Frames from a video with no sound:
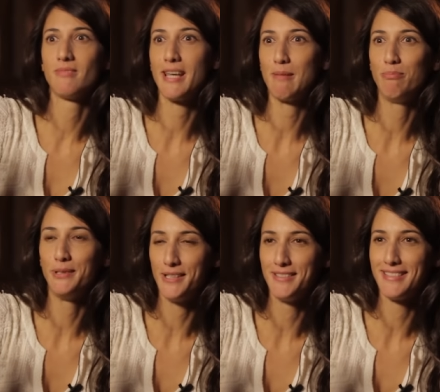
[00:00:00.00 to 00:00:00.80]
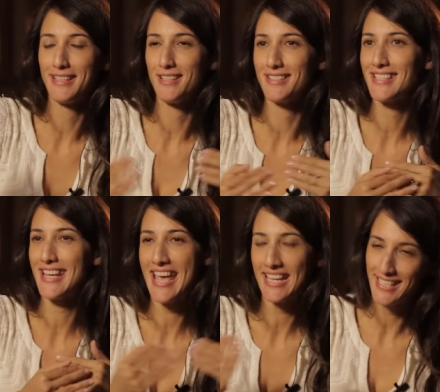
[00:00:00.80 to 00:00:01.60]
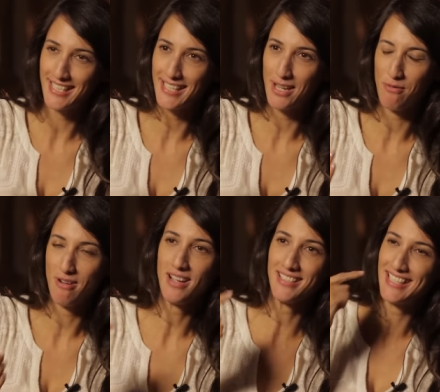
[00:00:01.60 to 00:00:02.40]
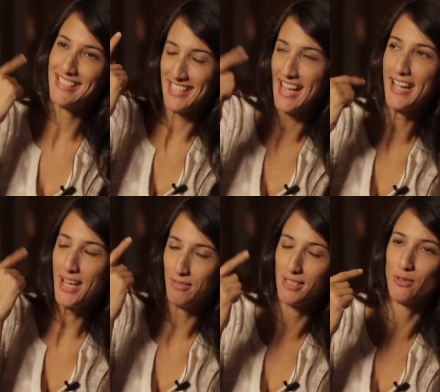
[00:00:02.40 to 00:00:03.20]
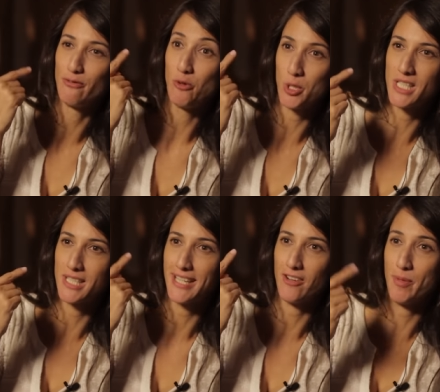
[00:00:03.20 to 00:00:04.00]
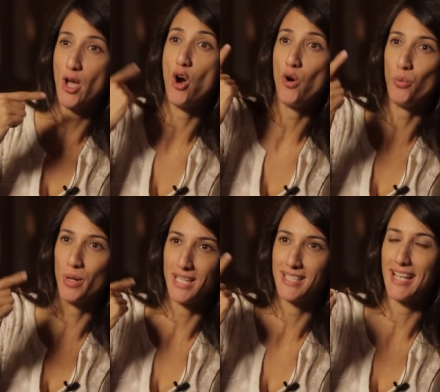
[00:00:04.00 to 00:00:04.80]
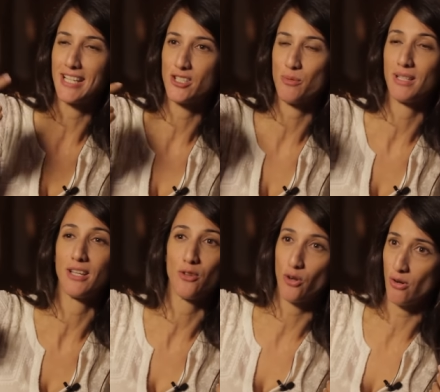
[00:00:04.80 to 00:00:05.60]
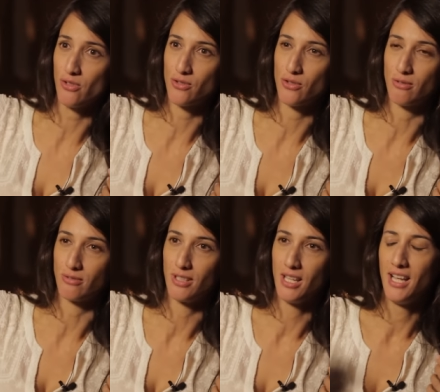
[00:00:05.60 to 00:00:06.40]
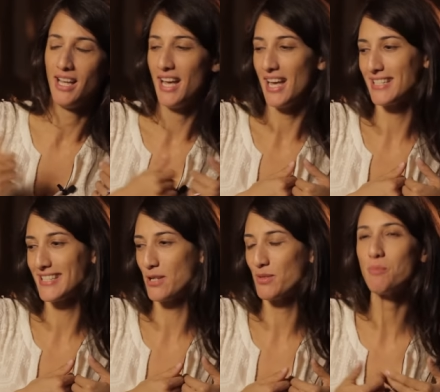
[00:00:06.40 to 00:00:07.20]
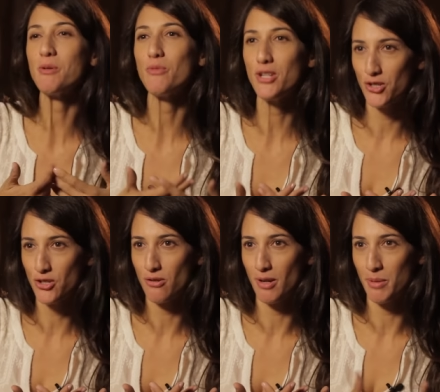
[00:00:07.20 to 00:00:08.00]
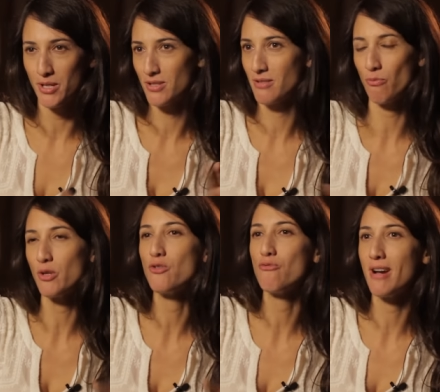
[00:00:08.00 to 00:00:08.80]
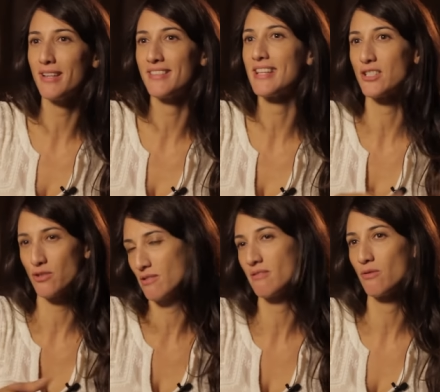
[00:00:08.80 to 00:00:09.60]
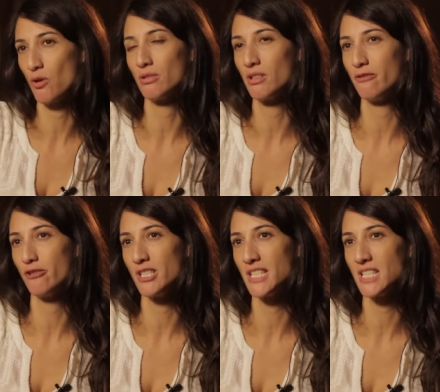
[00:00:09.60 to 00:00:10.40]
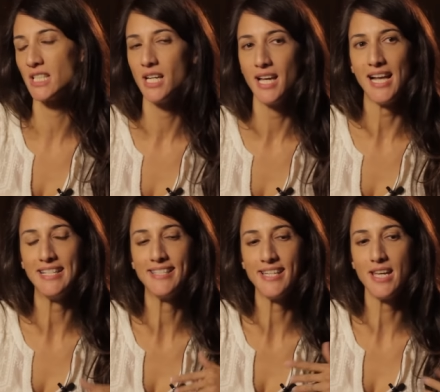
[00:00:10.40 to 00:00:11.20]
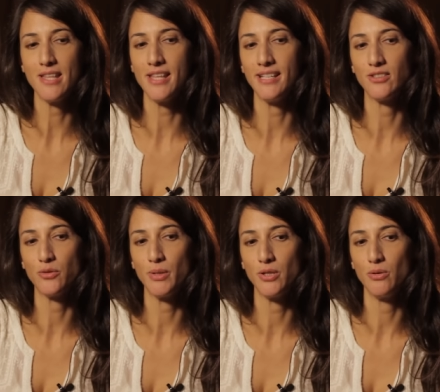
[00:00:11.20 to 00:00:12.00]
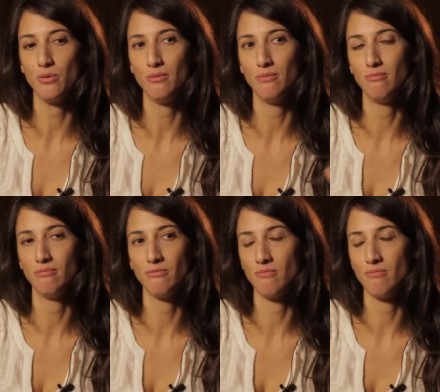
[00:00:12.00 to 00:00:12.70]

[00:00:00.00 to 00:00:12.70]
get blunt and not say anything, whereas I have a little voice inside of me always answering like the girls do. And so it's a bit reassuring because when you write, that's your little voice. And saying that when you